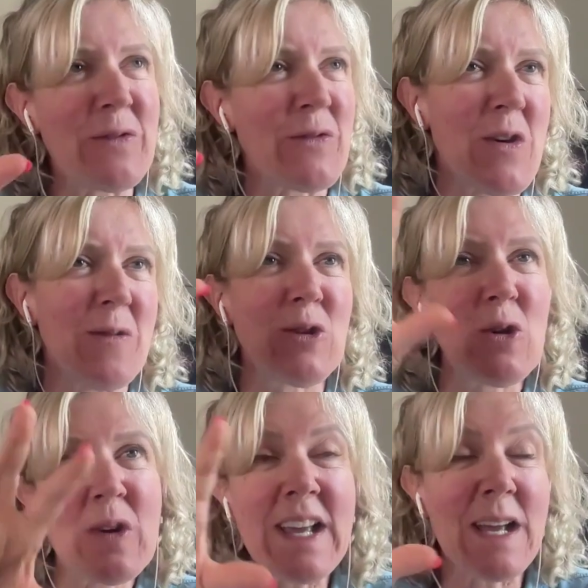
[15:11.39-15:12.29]
from
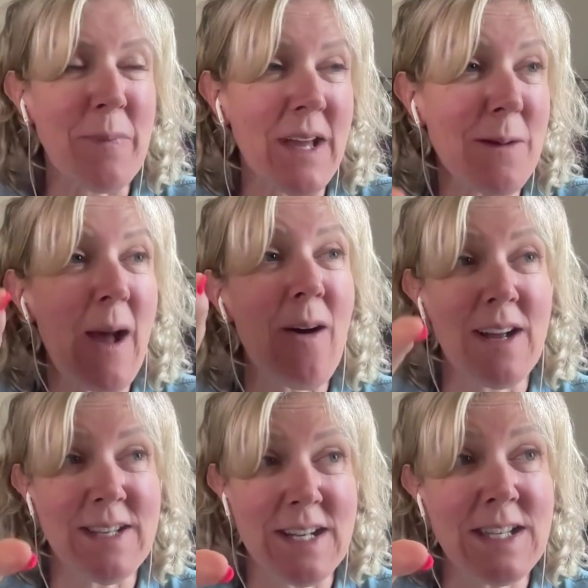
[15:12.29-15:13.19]
talking a bit about
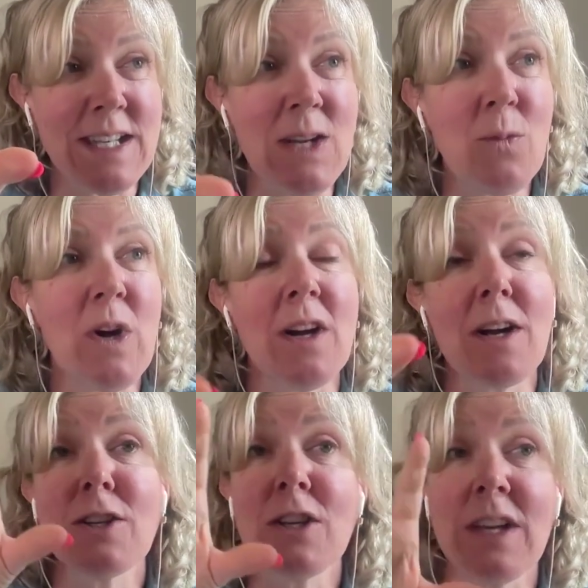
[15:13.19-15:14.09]
identity
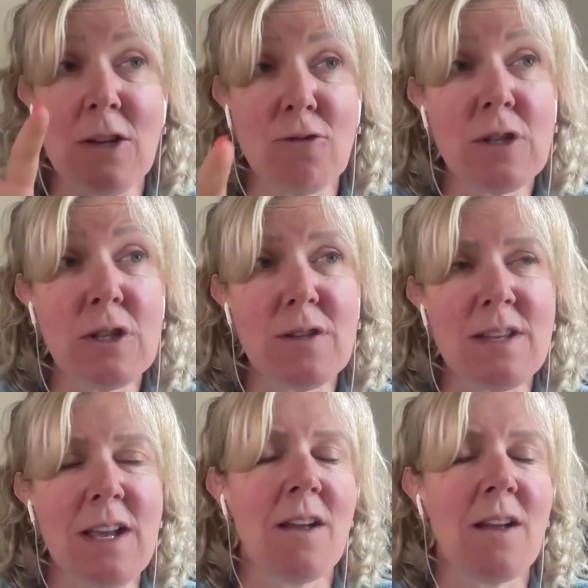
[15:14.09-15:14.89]
work to introducing